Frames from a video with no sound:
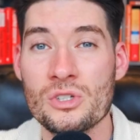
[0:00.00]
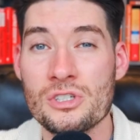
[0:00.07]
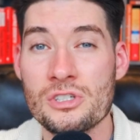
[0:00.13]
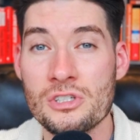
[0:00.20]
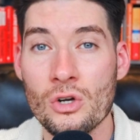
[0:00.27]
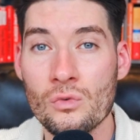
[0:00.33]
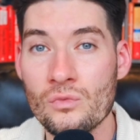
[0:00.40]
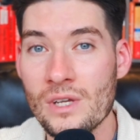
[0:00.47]

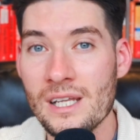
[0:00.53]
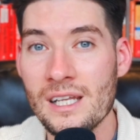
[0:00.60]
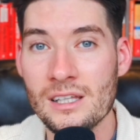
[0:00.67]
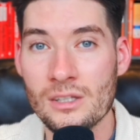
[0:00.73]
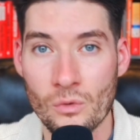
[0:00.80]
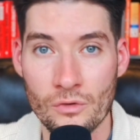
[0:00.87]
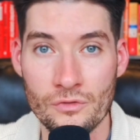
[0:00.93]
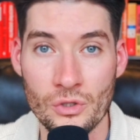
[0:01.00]
still reading
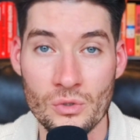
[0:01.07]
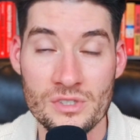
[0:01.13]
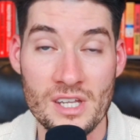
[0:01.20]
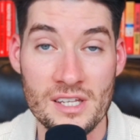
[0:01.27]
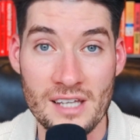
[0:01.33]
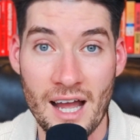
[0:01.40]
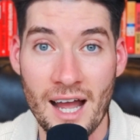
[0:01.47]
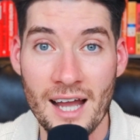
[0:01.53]
the reviews
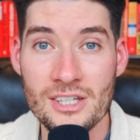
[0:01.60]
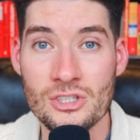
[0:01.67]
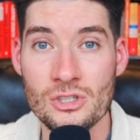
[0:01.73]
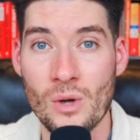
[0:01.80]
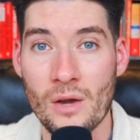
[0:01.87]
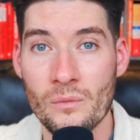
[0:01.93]
as I do.